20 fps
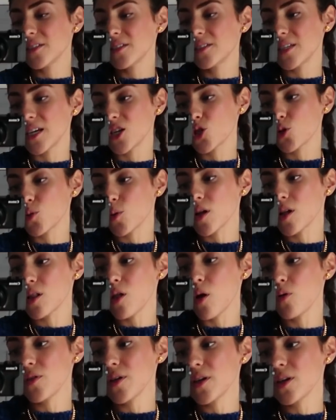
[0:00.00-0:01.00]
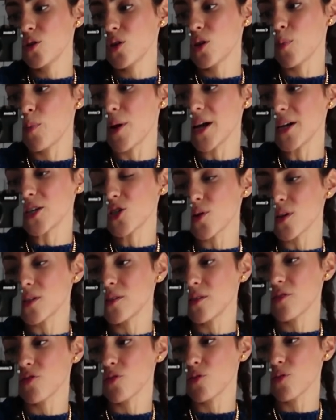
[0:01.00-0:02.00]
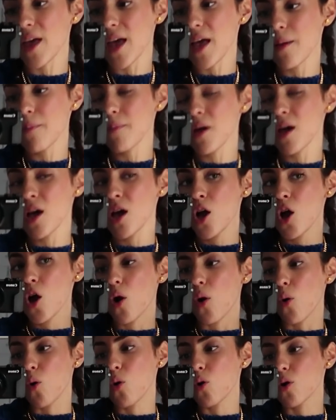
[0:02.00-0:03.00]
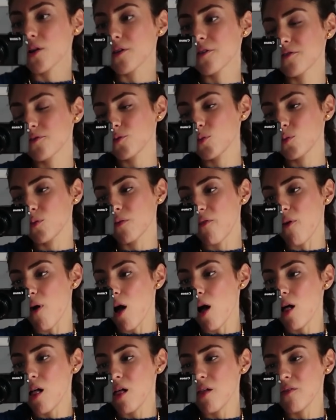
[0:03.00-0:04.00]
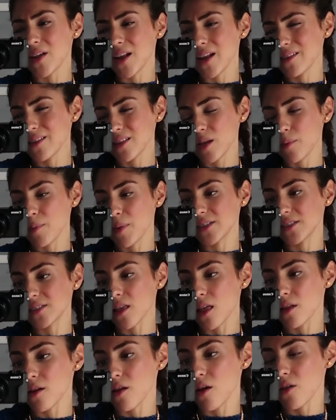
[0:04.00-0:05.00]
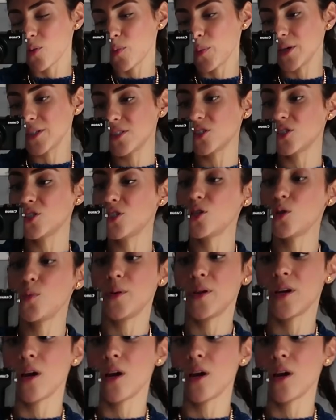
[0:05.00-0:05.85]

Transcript: is Sanctuary Clothing. You could buy it directly through them or through Revolve. And I think they might sell it at other places too, but